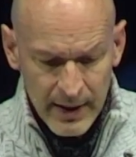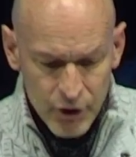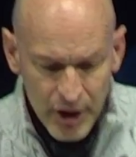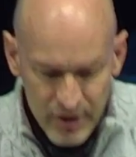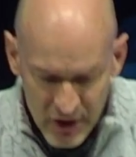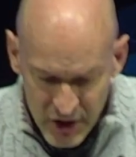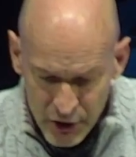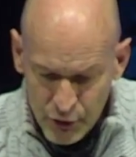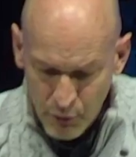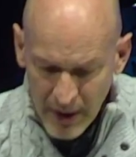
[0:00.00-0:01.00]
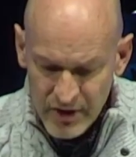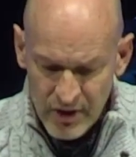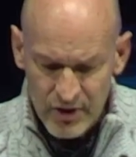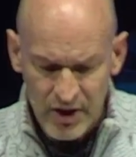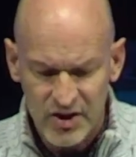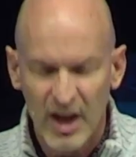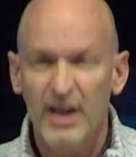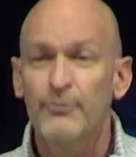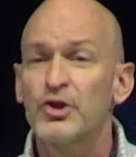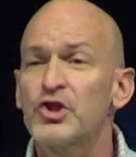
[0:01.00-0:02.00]
And Jesus addresses this
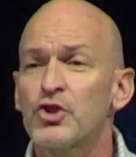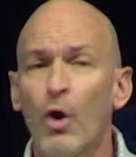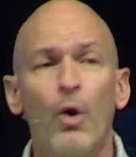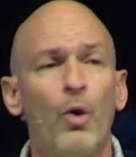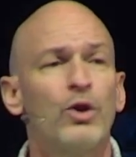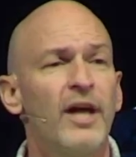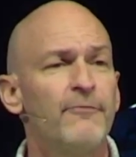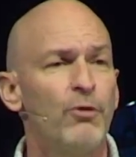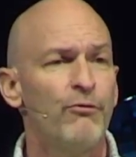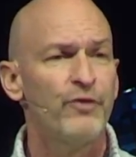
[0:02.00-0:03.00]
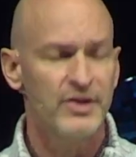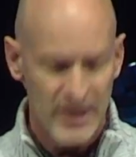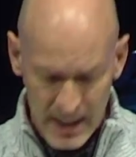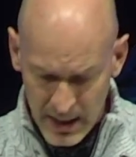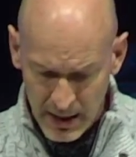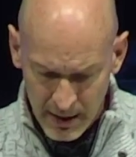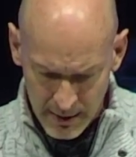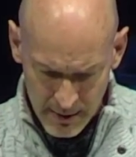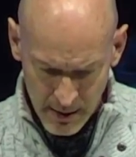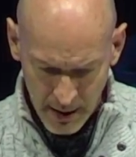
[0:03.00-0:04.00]
kind of soul level fatigue,
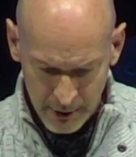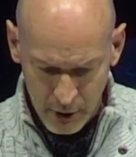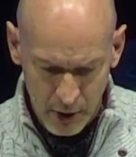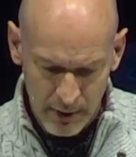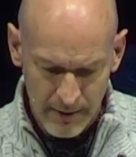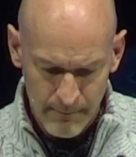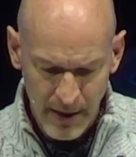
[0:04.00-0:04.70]
I call it.